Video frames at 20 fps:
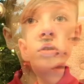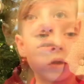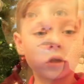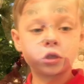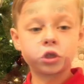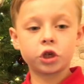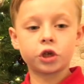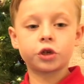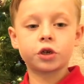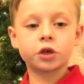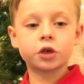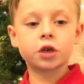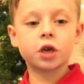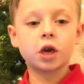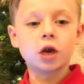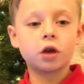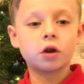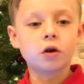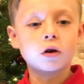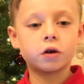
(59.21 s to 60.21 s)
The Jesus
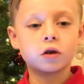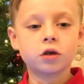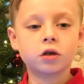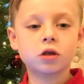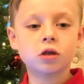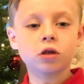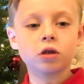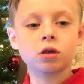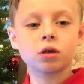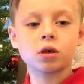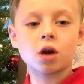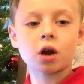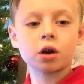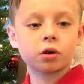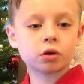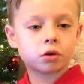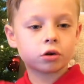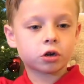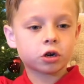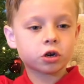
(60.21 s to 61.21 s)
candle is in the
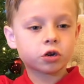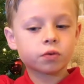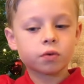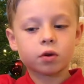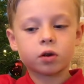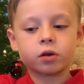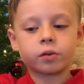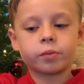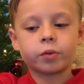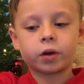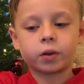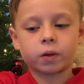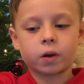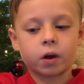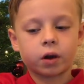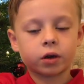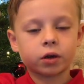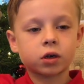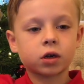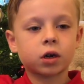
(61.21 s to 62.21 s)
center, just where he
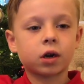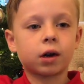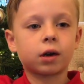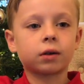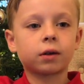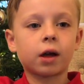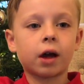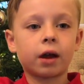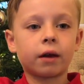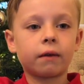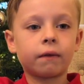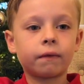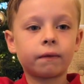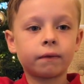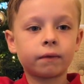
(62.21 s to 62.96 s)
belongs in the light.